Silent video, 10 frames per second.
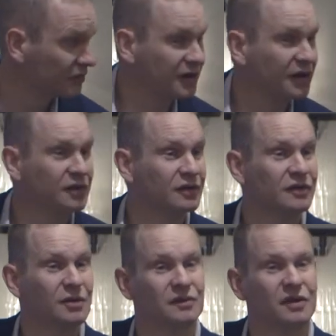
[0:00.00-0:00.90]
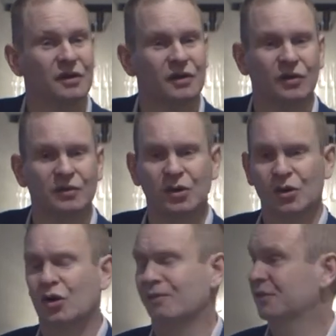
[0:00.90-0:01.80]
tree and you can see what's going on.
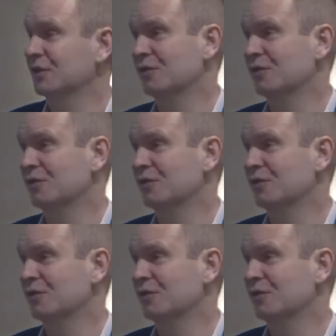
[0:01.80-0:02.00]
Obviously,